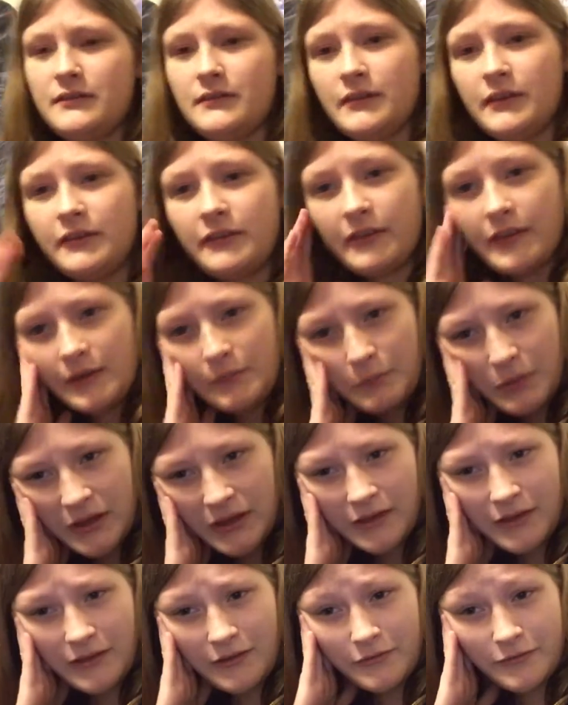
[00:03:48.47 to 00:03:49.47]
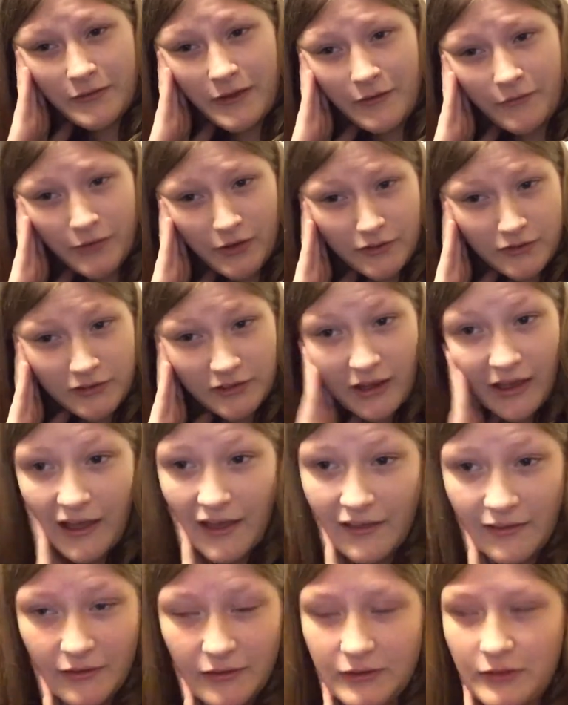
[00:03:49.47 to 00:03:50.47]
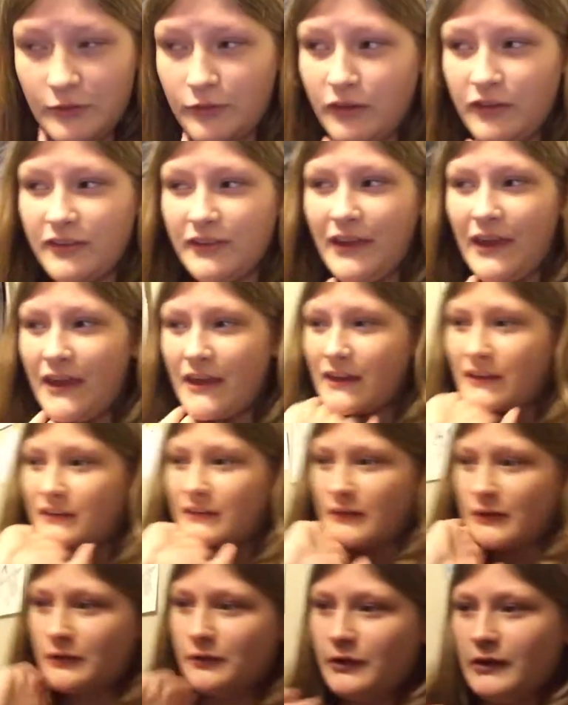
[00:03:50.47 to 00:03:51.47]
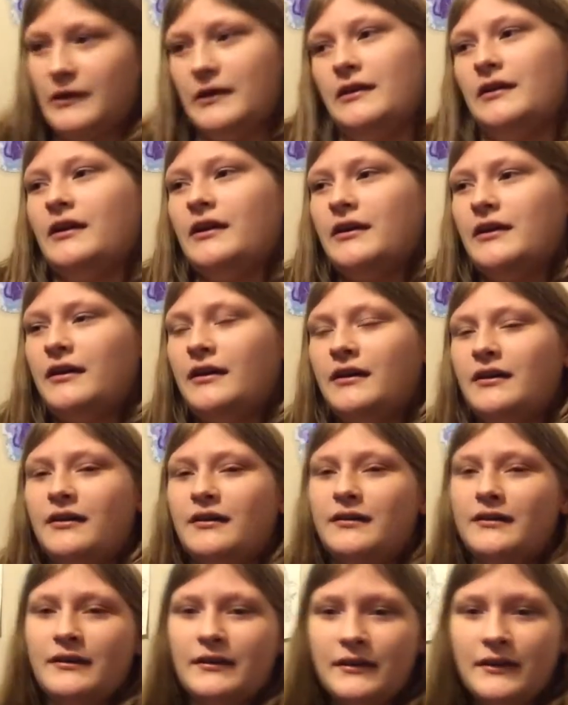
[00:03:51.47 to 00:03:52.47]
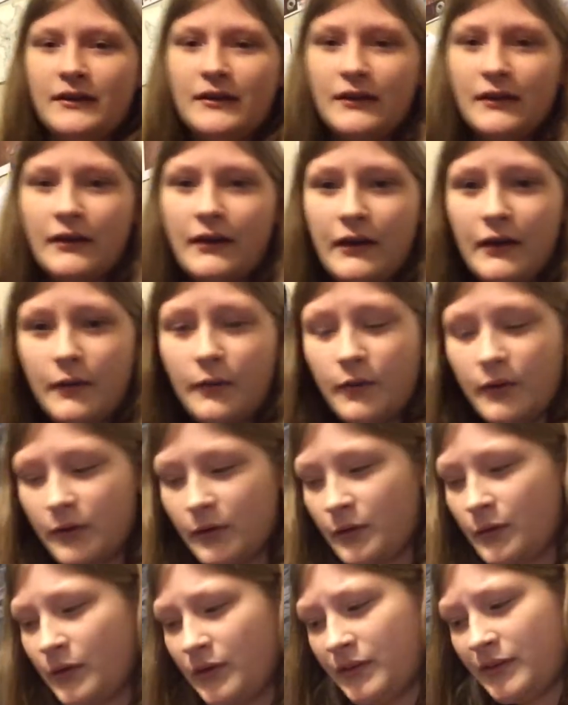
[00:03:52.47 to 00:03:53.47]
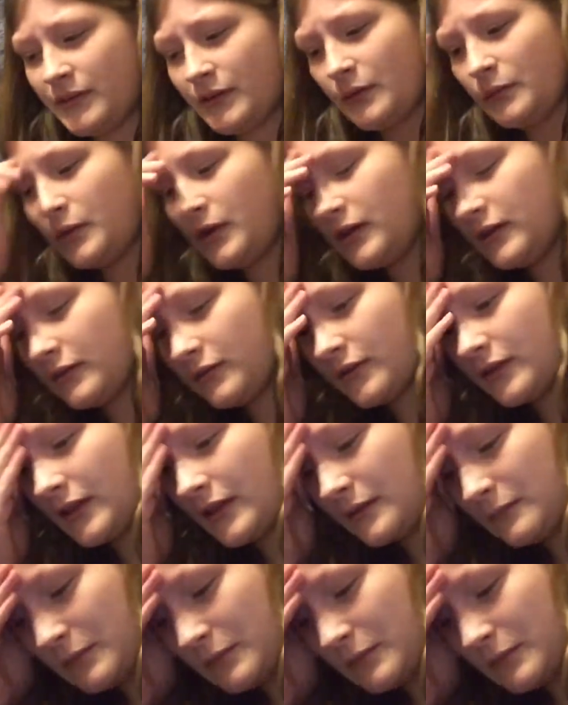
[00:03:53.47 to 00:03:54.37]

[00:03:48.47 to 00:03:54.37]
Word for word: It's like picking a favorite child. You just can't do it. I work with so many different like